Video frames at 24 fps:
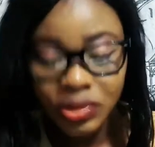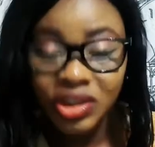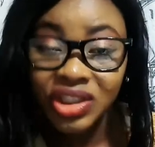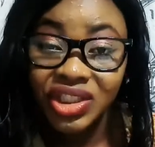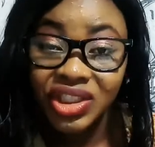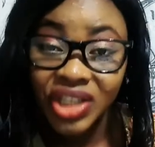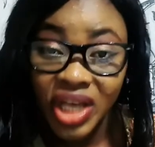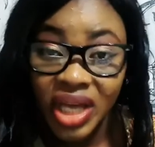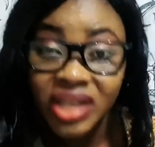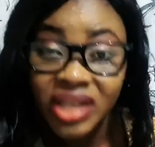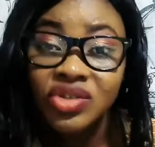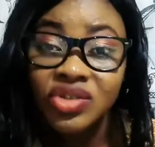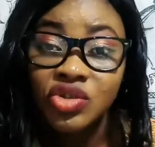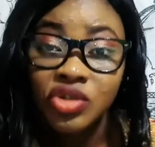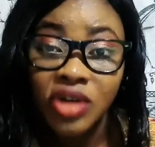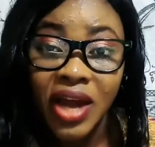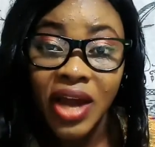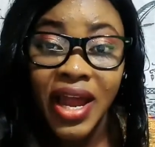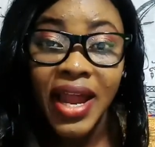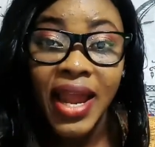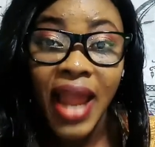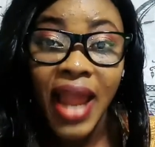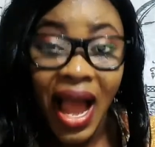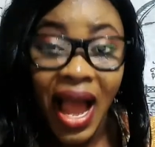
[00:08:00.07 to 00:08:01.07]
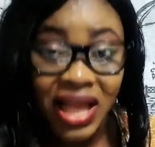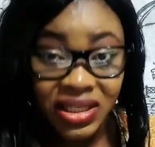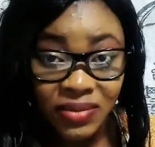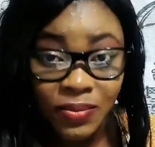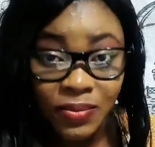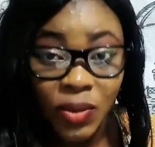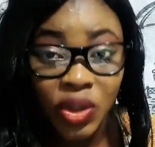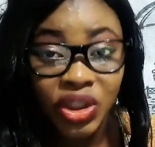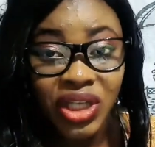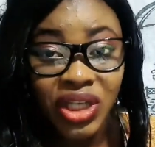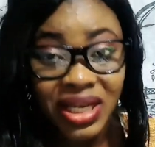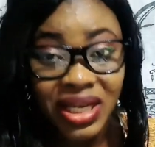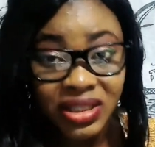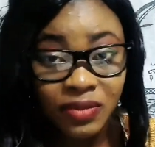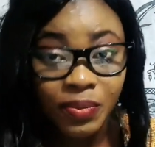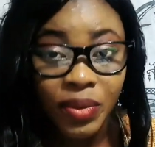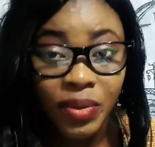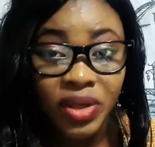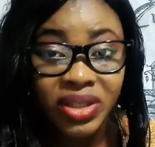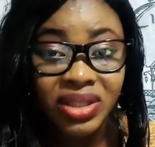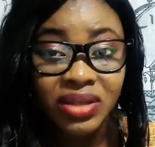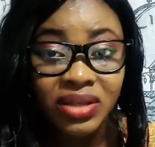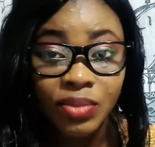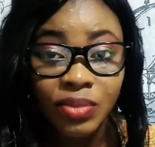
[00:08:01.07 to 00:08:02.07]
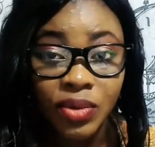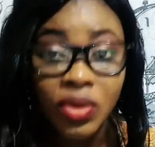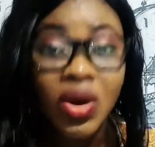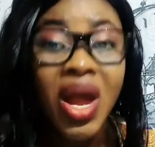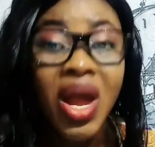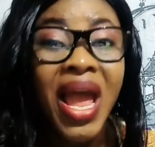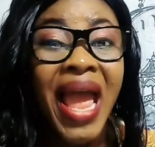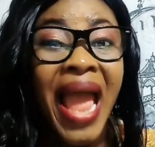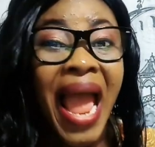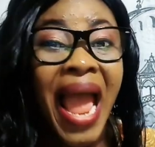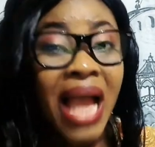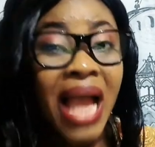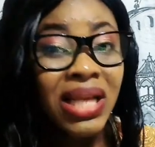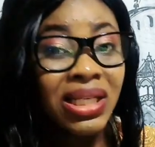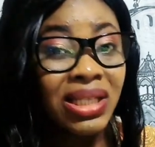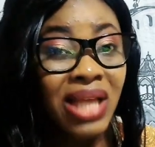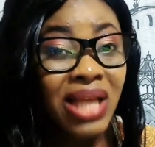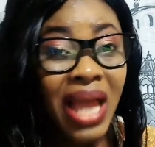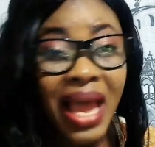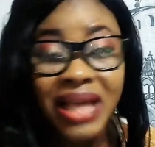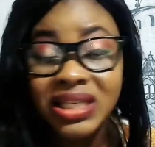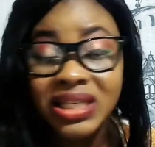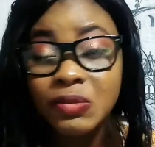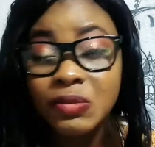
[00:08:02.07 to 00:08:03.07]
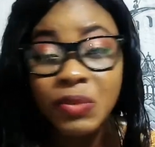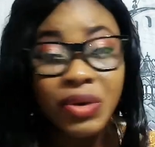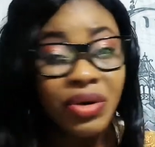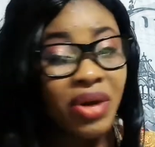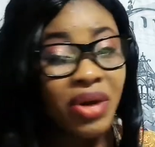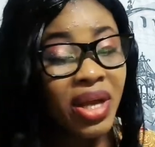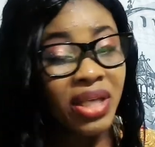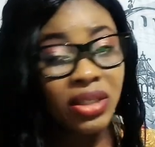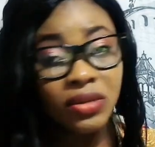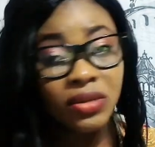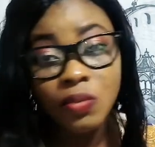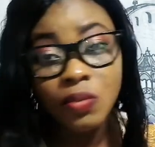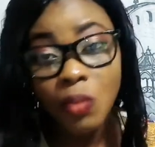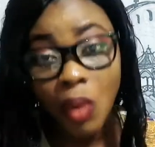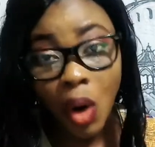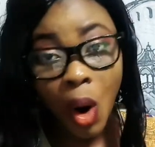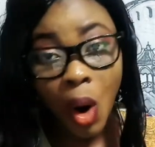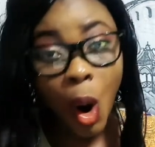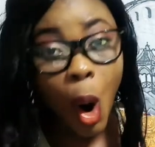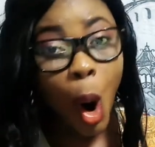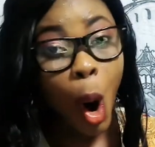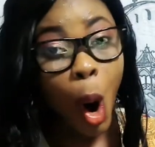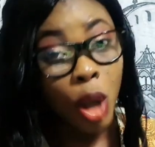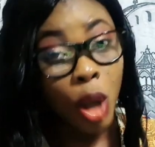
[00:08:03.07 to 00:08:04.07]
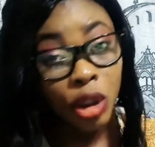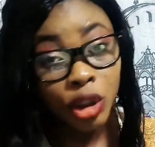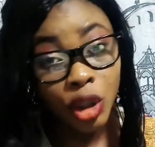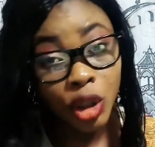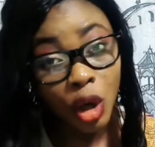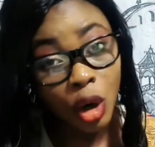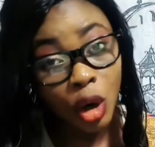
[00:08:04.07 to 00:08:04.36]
just try as much as possible, experience more on your